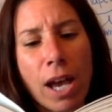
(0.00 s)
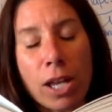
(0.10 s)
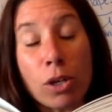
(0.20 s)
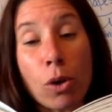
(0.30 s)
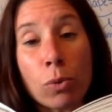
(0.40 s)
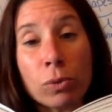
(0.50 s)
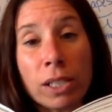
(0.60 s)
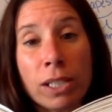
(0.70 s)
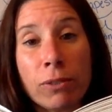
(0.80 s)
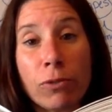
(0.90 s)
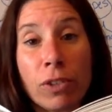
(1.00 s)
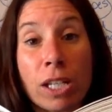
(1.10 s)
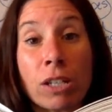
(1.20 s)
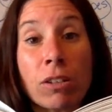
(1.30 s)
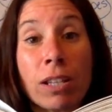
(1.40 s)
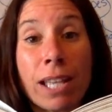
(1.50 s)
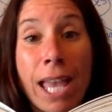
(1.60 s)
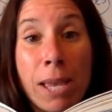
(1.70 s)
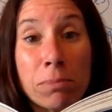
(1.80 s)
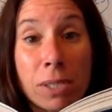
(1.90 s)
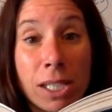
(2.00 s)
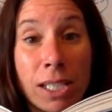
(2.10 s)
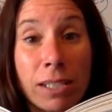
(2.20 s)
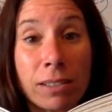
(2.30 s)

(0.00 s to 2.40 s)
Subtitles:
I only feel empty.